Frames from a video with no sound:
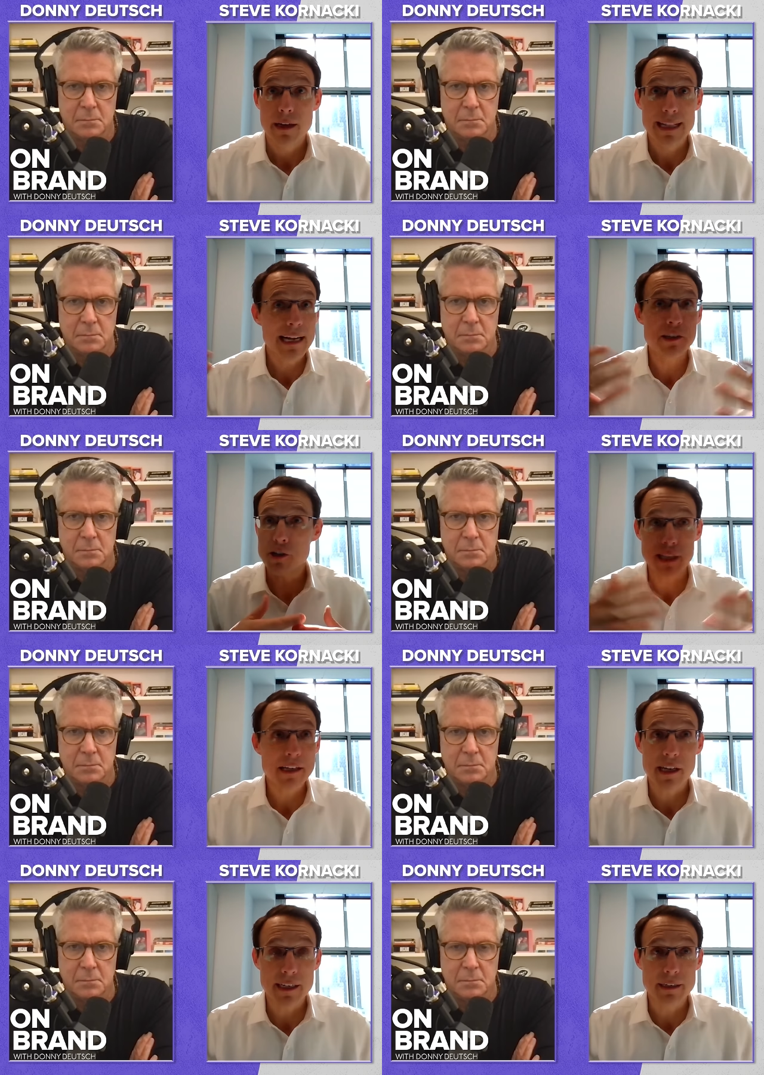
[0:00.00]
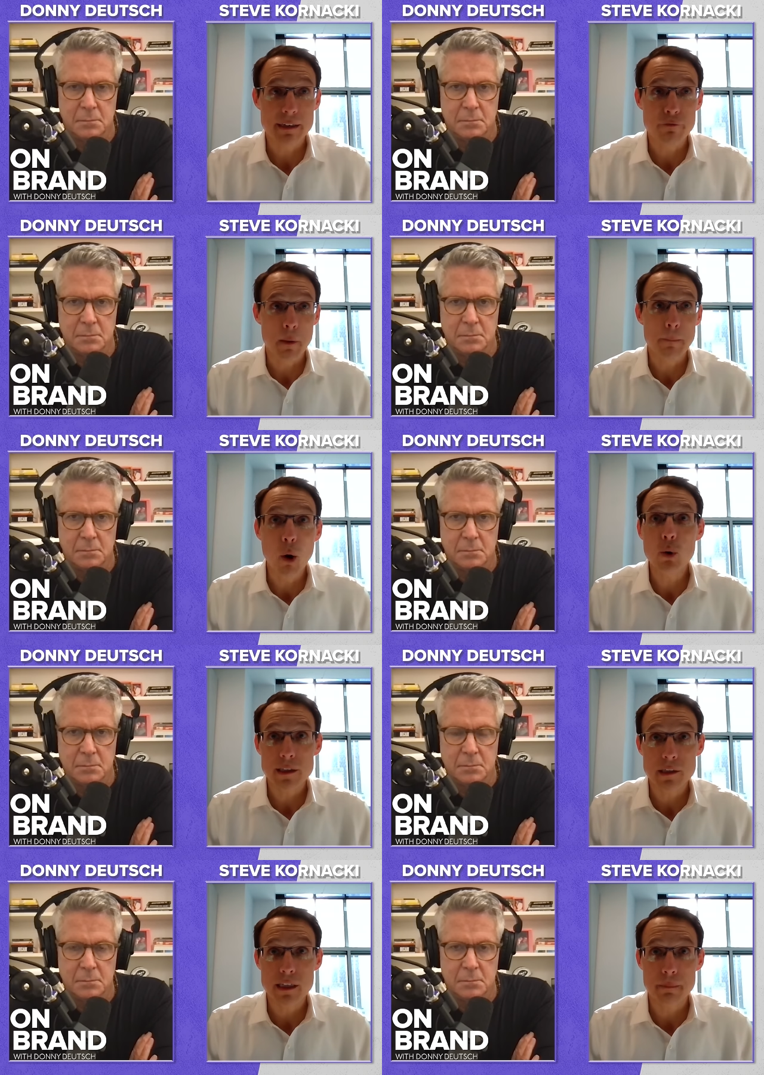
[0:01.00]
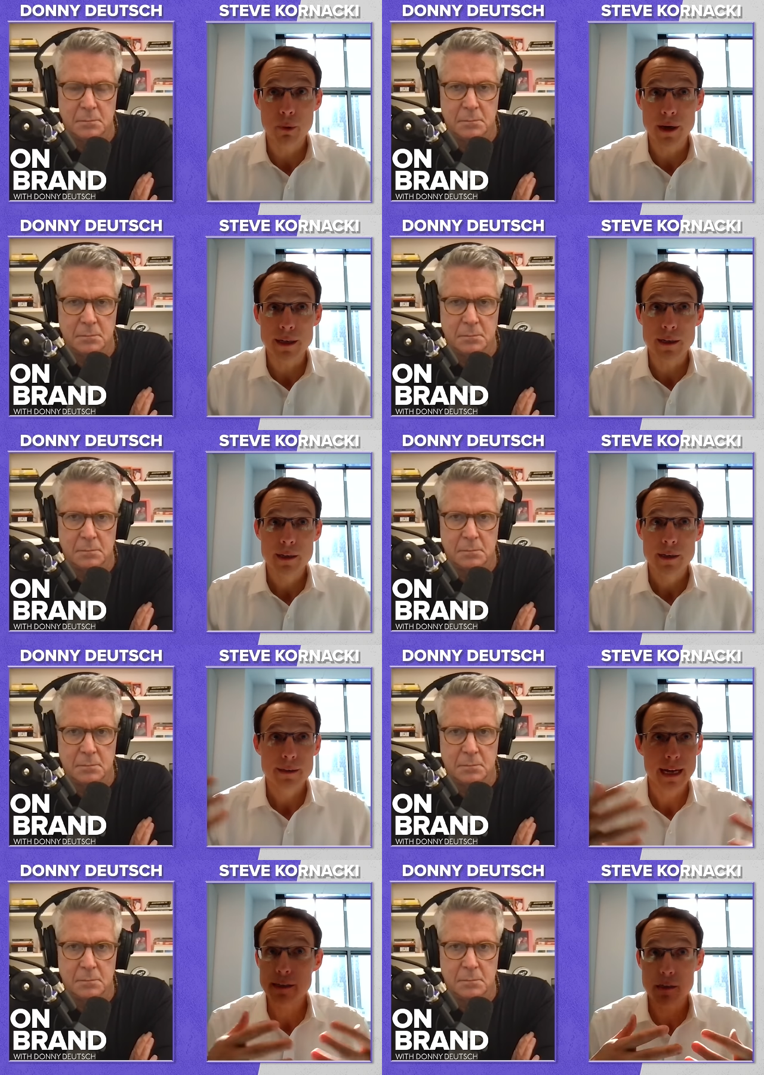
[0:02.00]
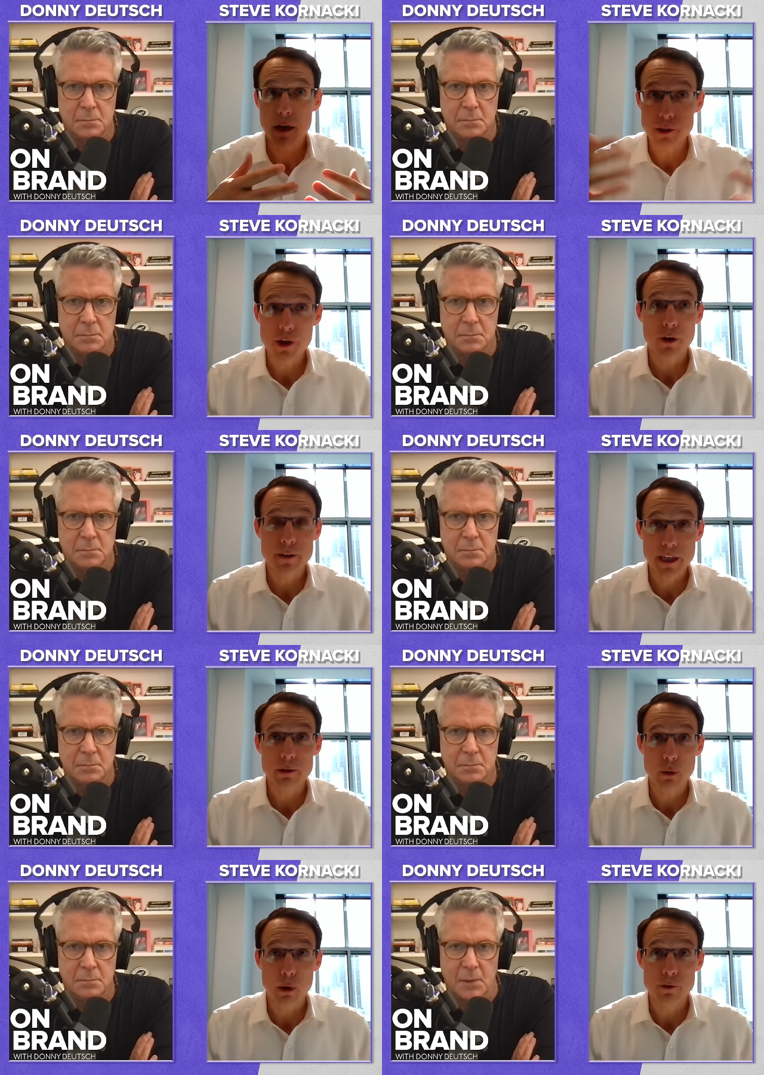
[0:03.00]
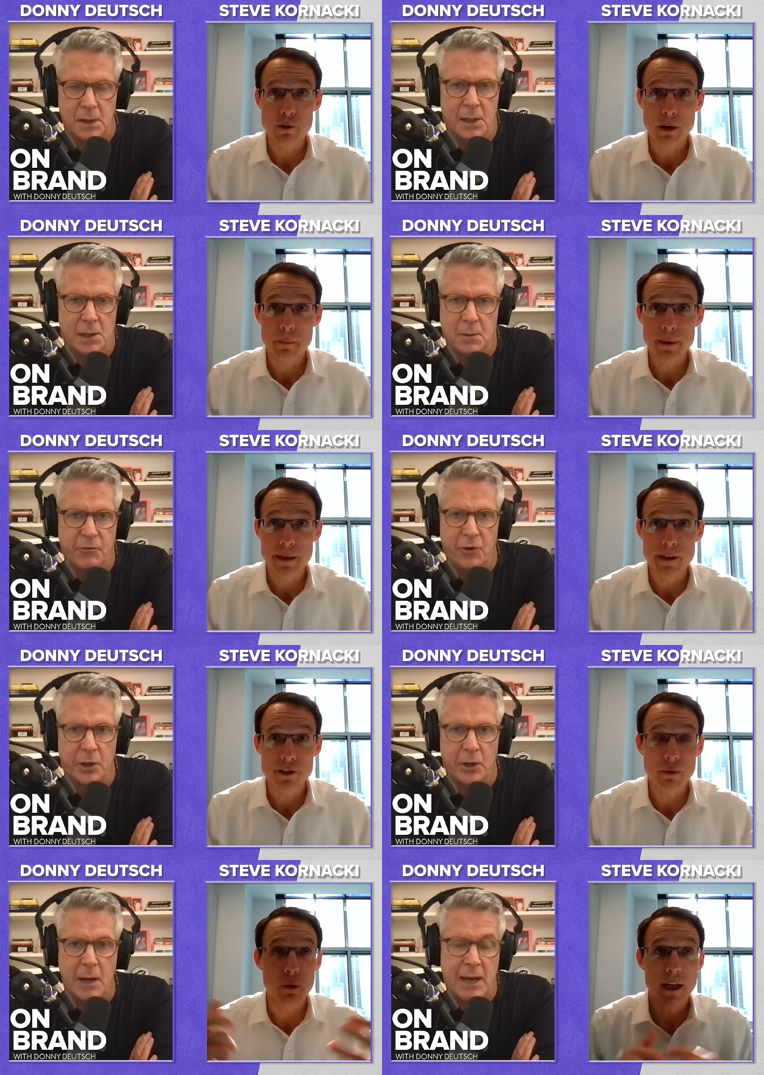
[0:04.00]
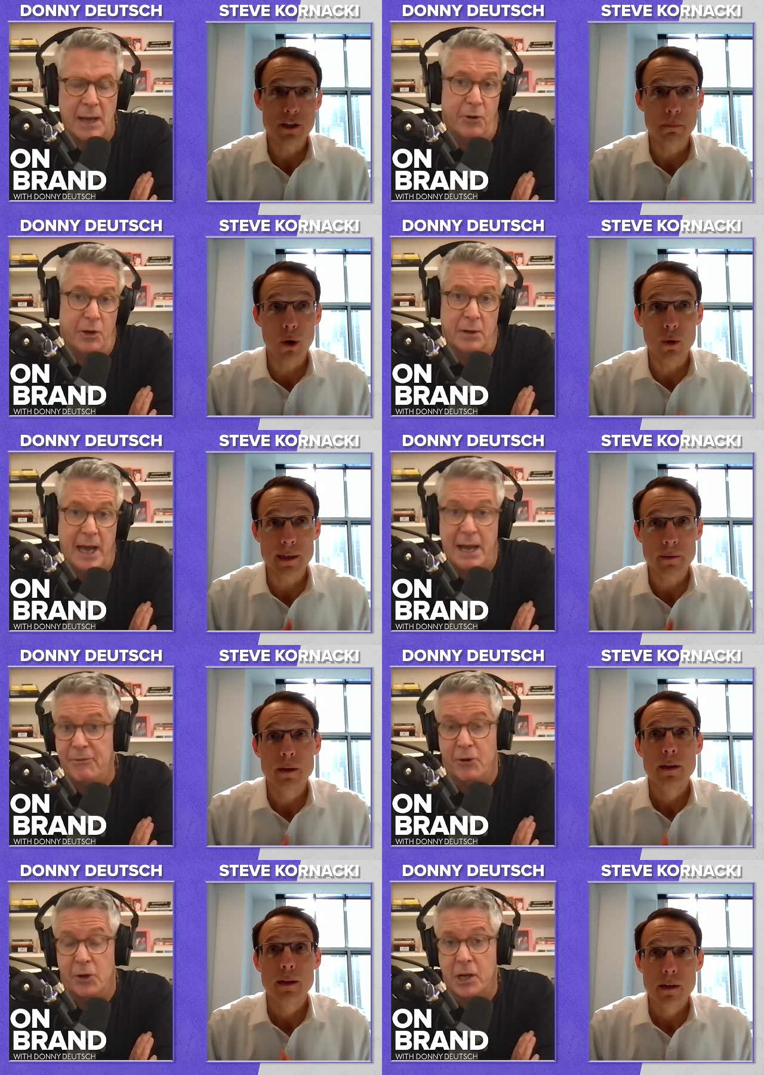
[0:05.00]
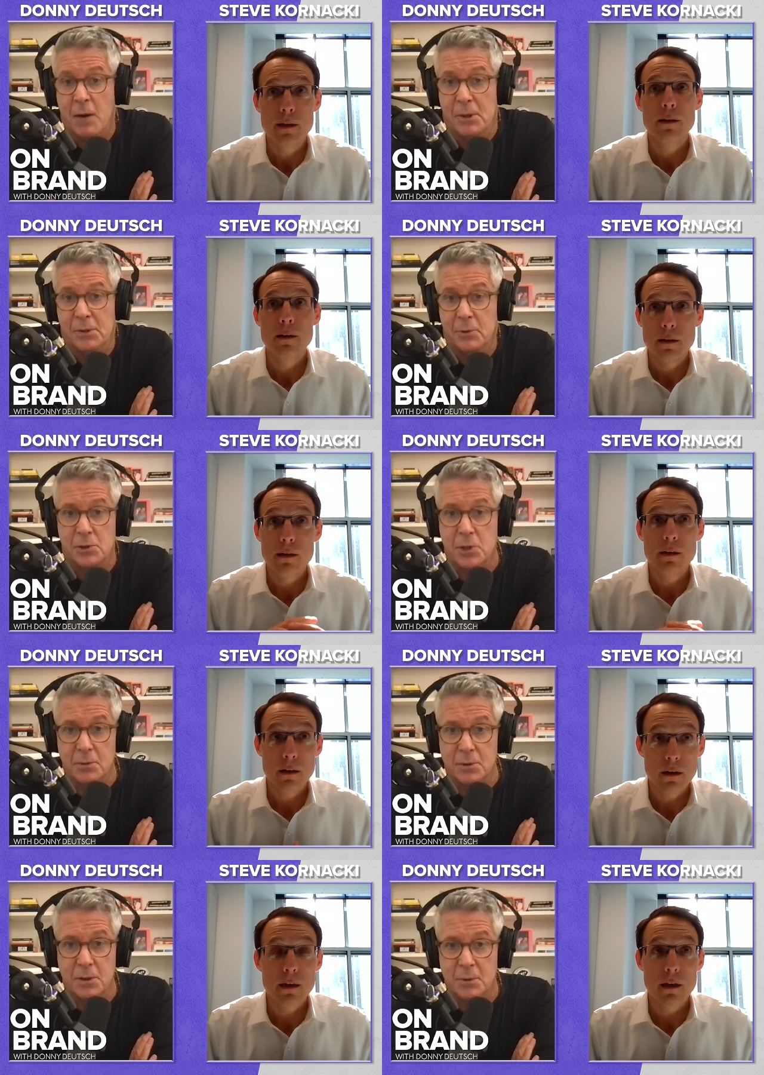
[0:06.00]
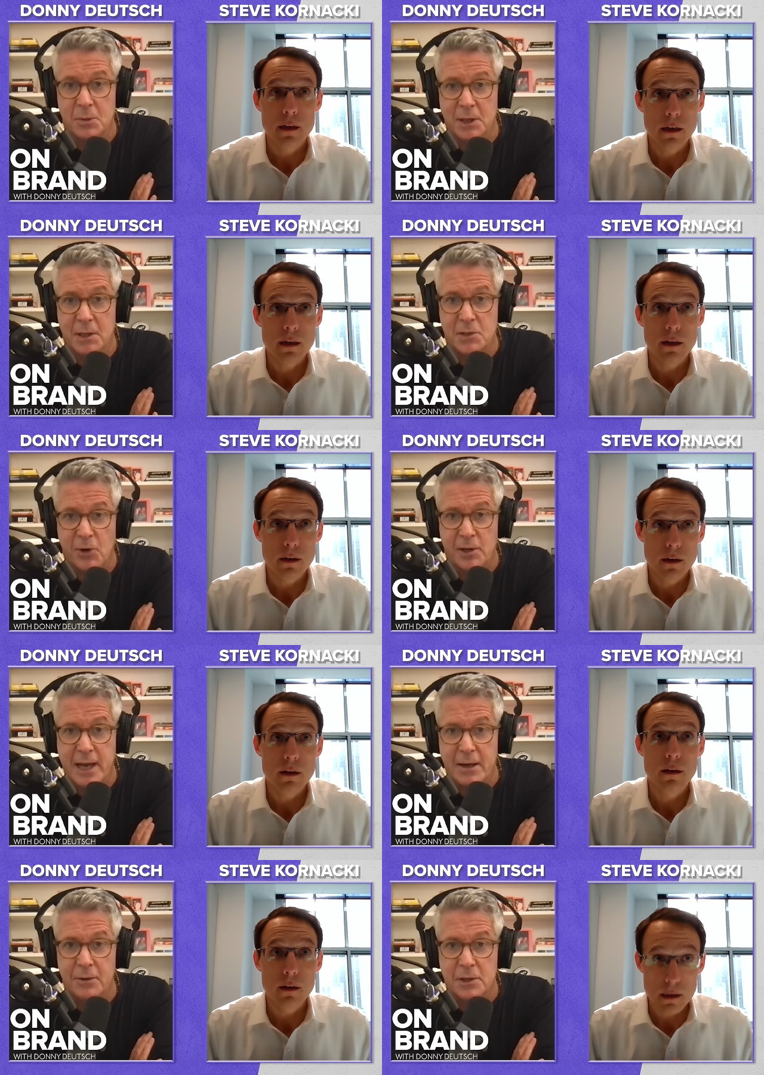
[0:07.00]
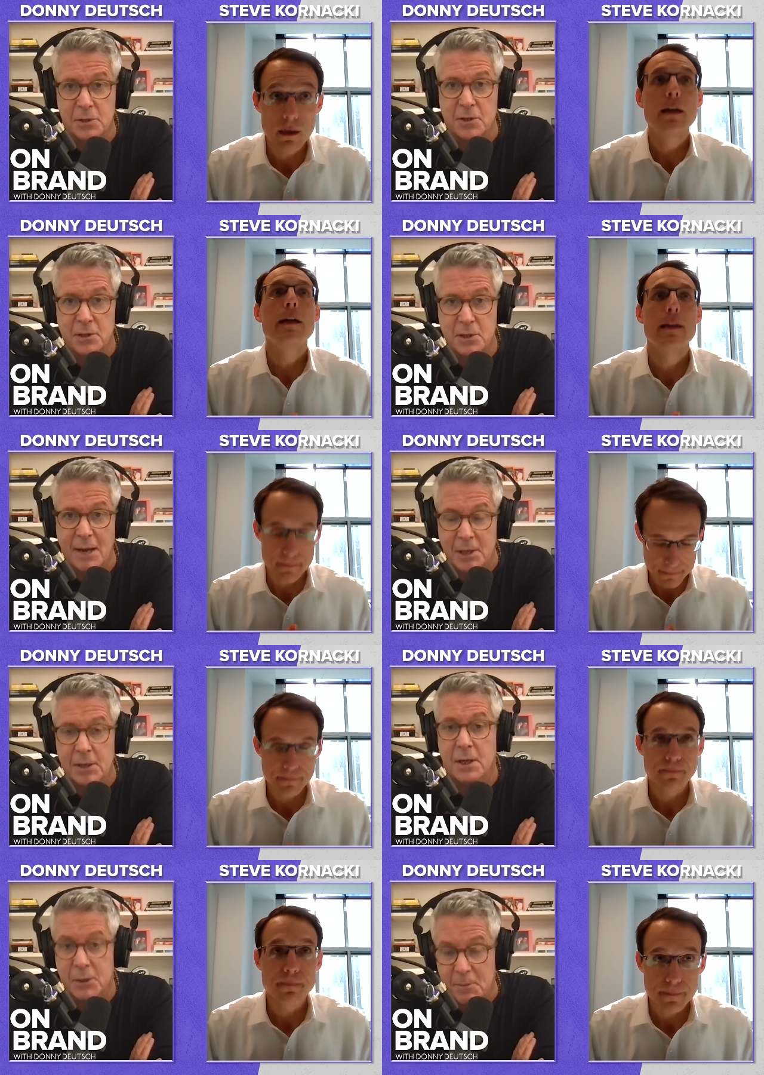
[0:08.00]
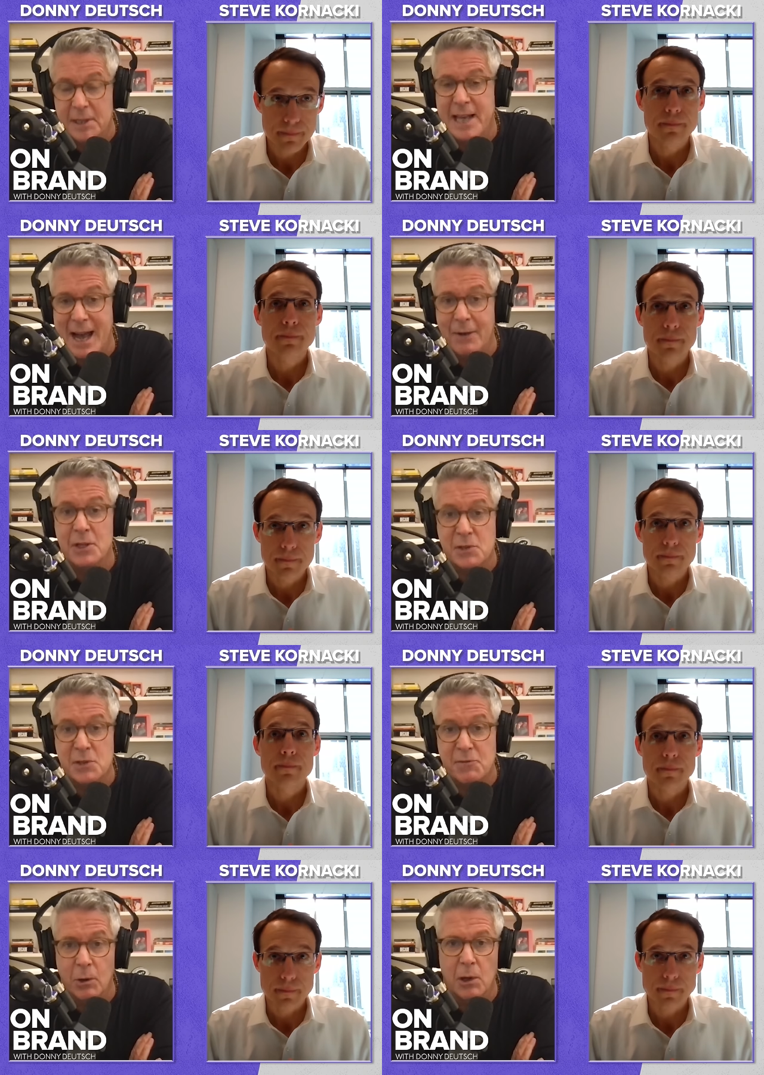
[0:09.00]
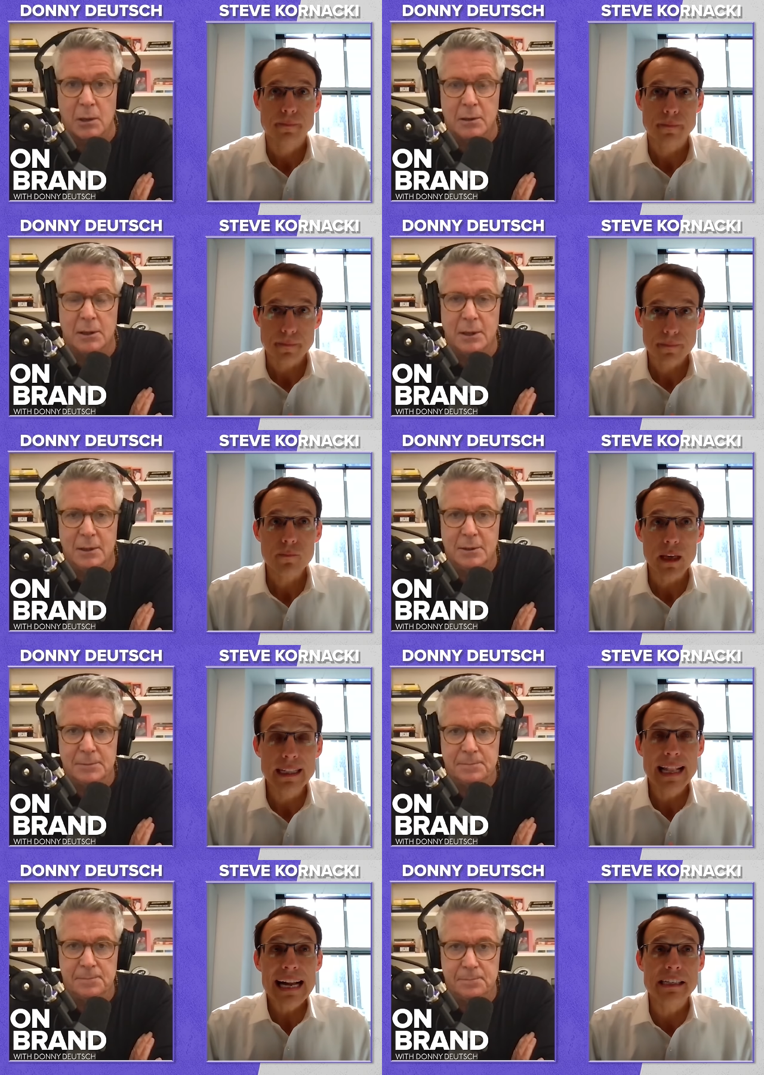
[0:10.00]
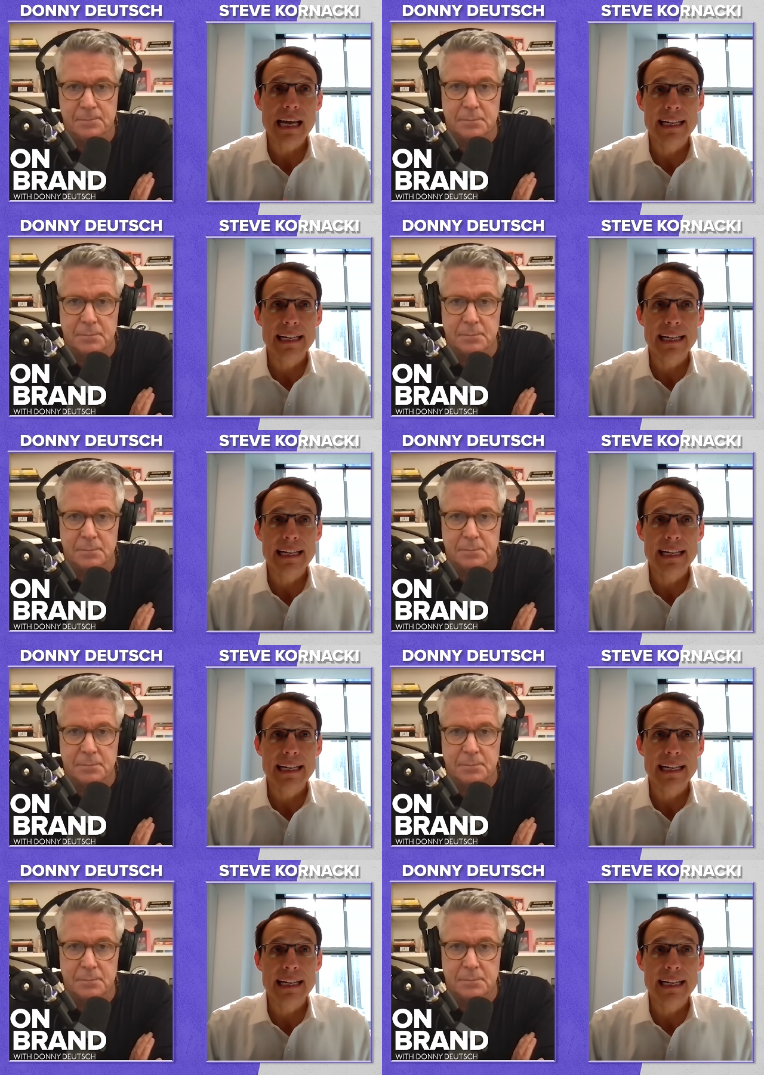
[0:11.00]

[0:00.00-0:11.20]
Speaker 1: And that's just, that's like, from a polling standpoint, that's uncharted territory for yeah, Trump. Yeah, for an incumbent, and, for
Speaker 2: an, and for an incumbent also to, to be this far down, this, this, I mean, to be down this far along.
Speaker 1: And that's,